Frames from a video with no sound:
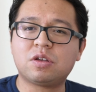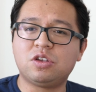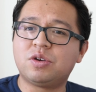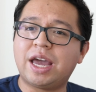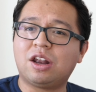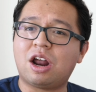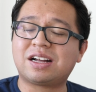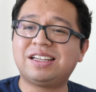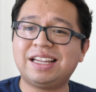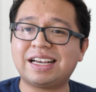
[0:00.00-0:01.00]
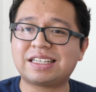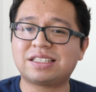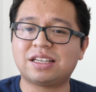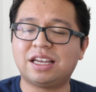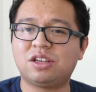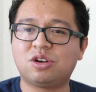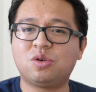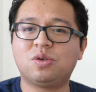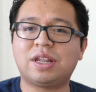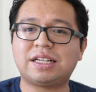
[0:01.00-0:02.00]
lot of clicks in your
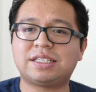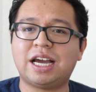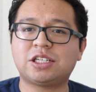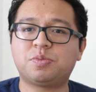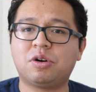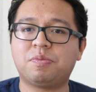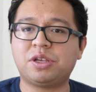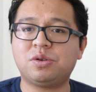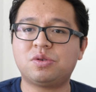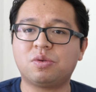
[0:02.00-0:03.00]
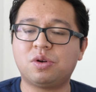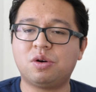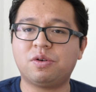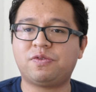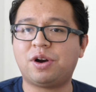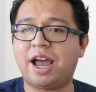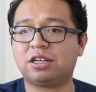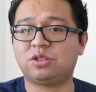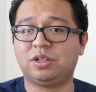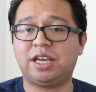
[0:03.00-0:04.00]
Google Ads dashboard, but you don't know if you're
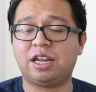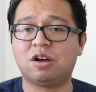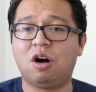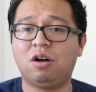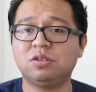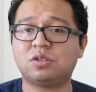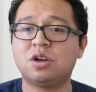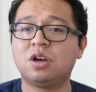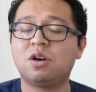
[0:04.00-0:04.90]
actually getting calls,